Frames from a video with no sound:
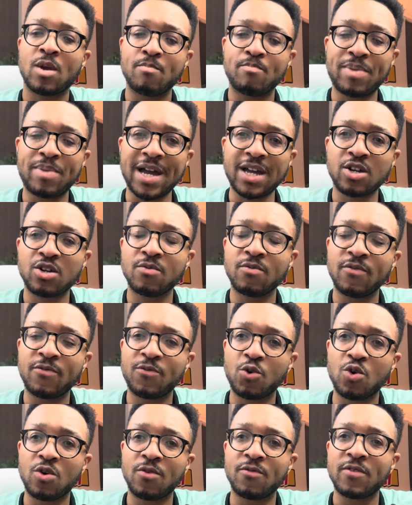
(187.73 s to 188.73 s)
Back and
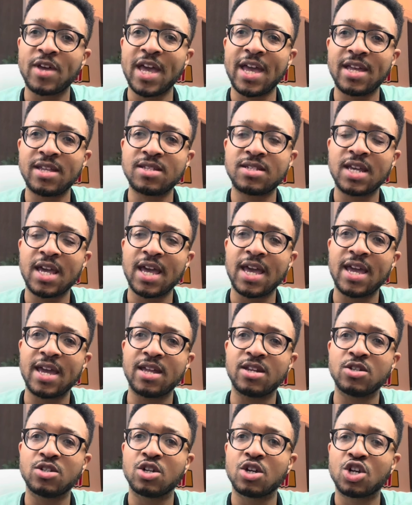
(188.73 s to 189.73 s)
forth, end to
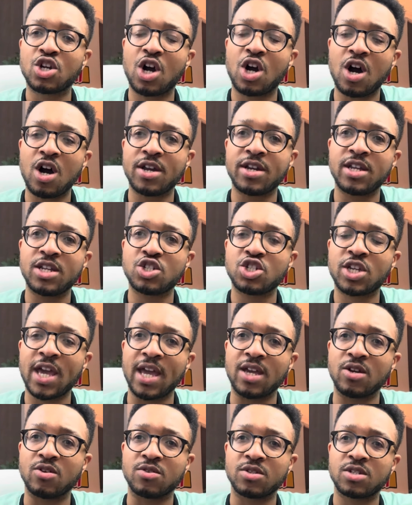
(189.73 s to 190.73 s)
end, carnage,
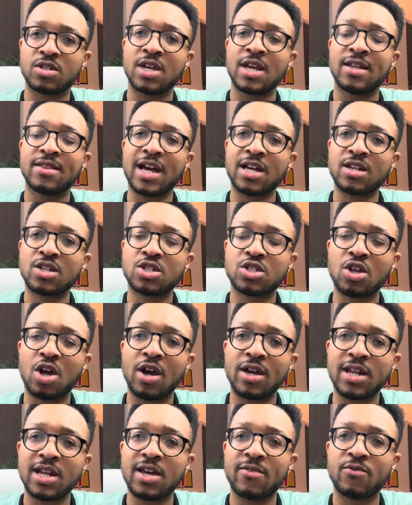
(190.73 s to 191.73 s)
chaos. That
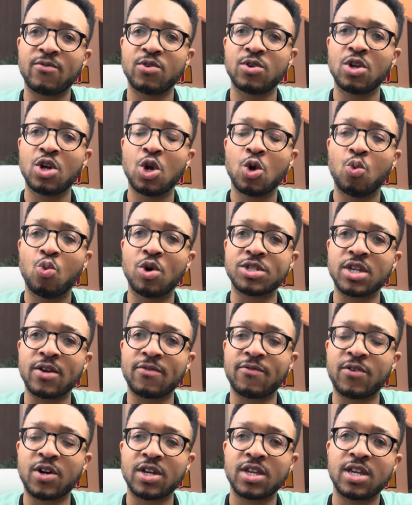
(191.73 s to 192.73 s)
starting 11 was a
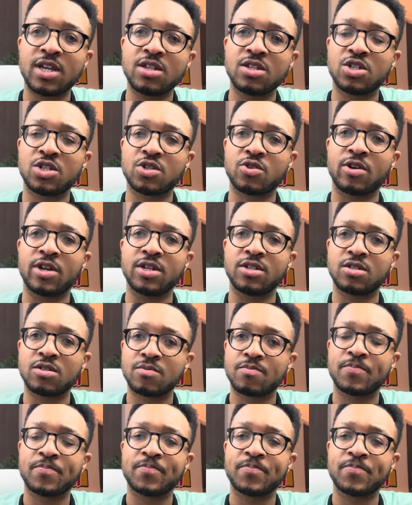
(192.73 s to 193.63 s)
fucking disgrace.